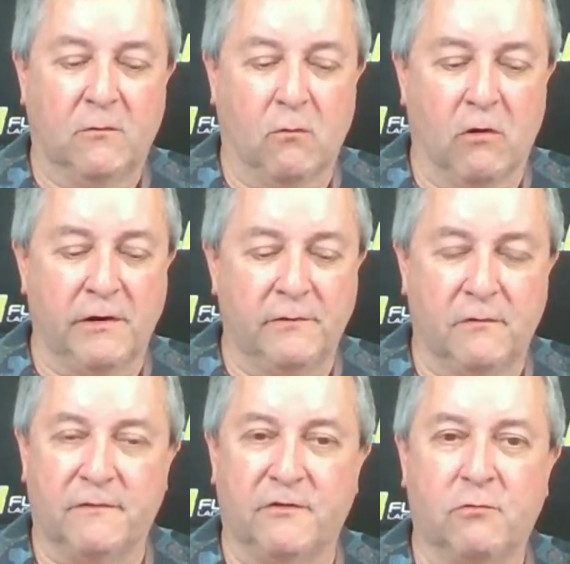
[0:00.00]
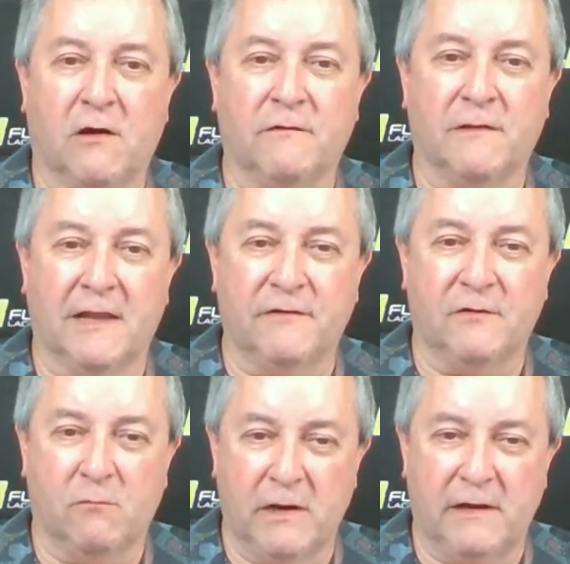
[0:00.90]
Wharton with the
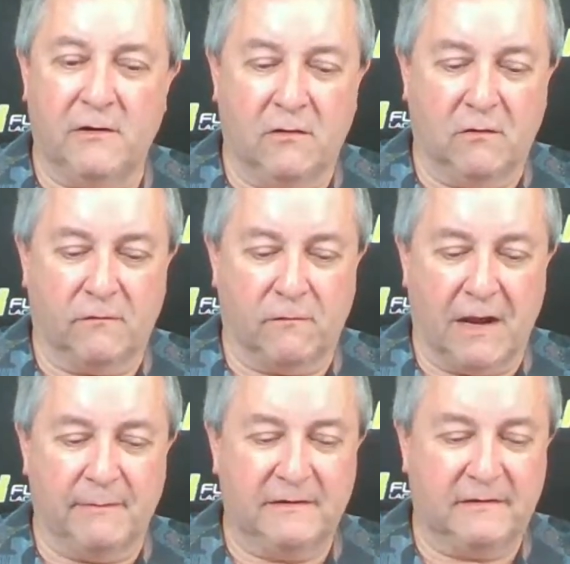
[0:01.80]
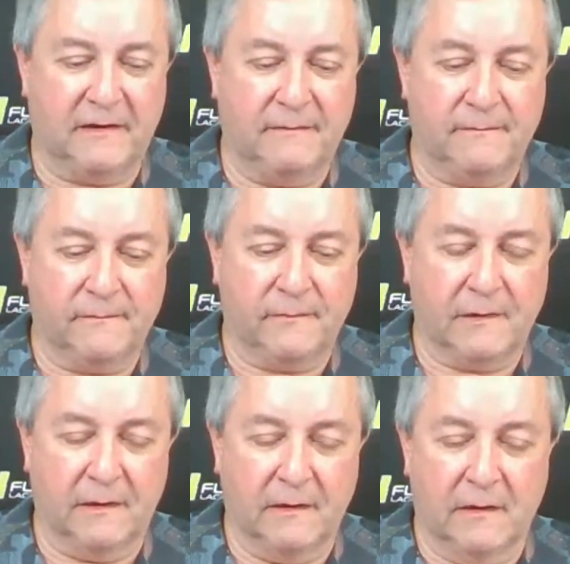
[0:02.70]
12-11 win over Robinson.
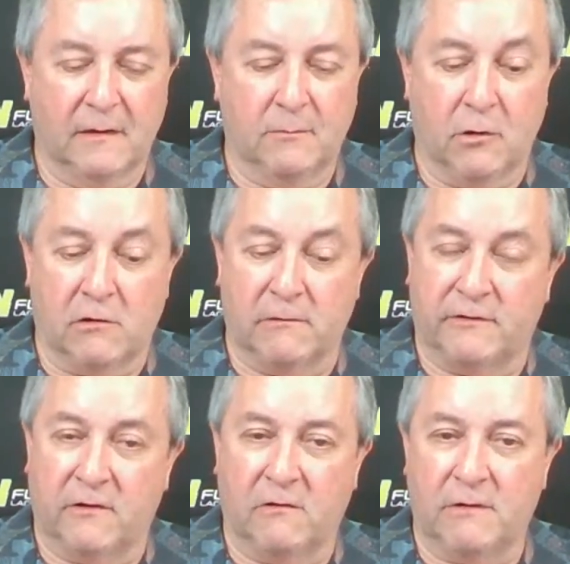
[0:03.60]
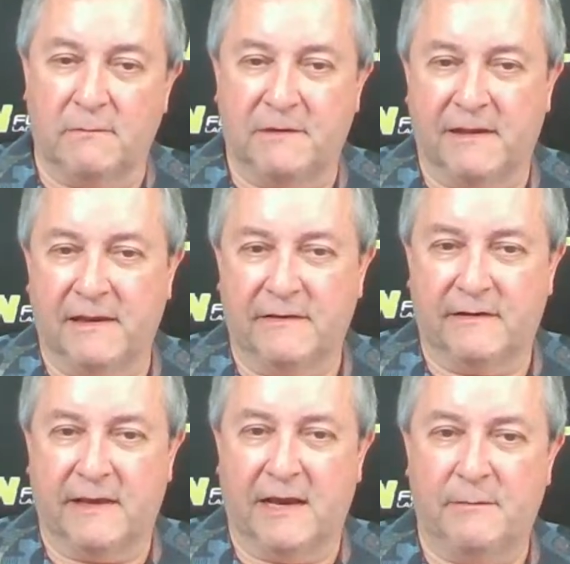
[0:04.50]
Boca Raton up to
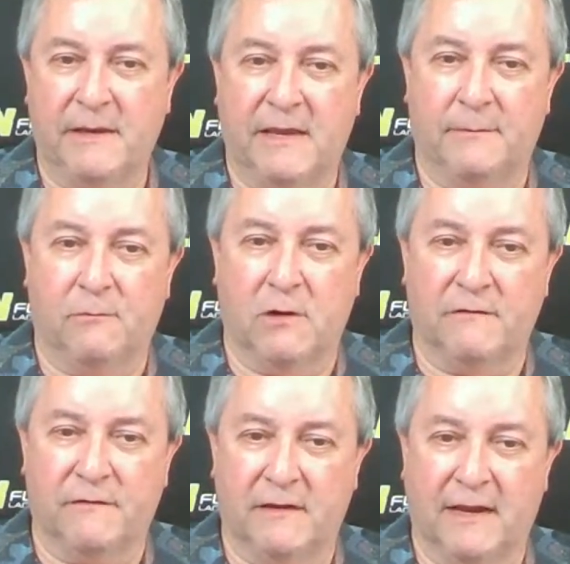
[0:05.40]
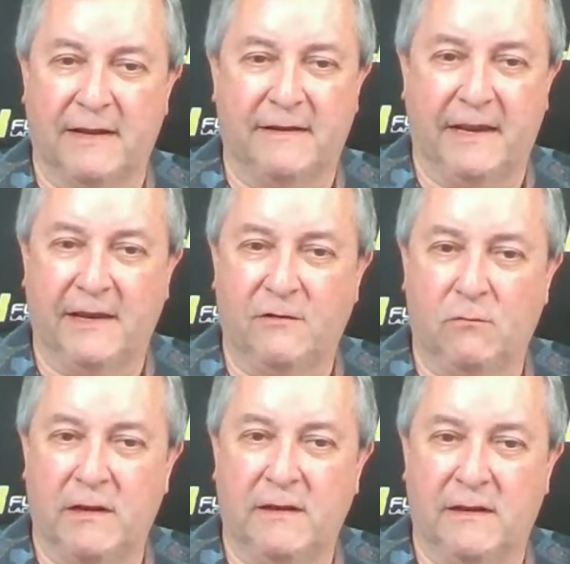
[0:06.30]
Kings Academy came away with a 9-8
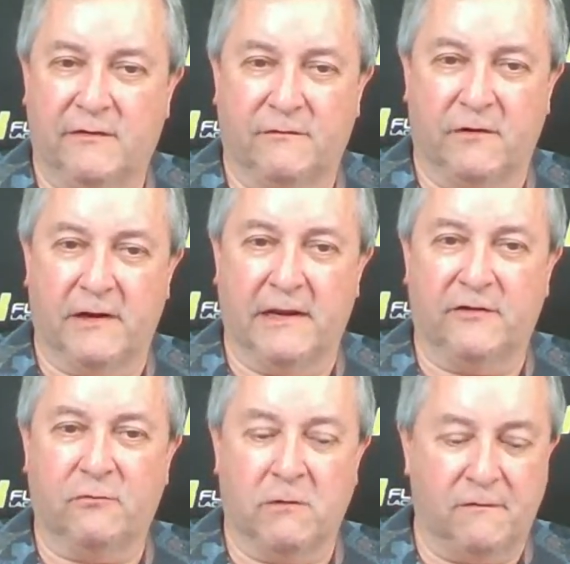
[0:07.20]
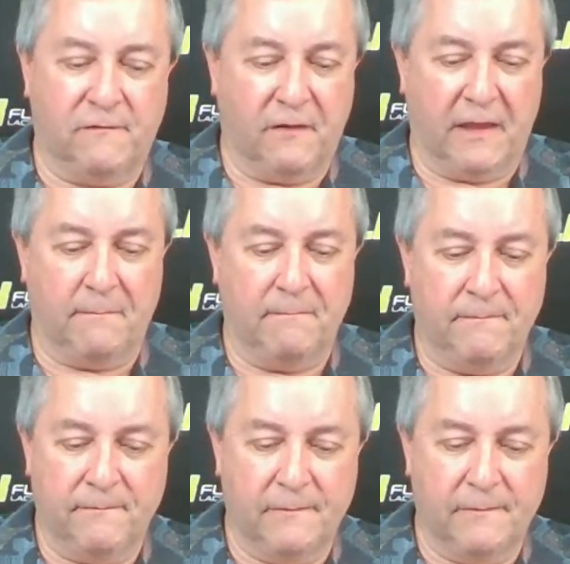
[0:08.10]
win. That's a very nice win for them.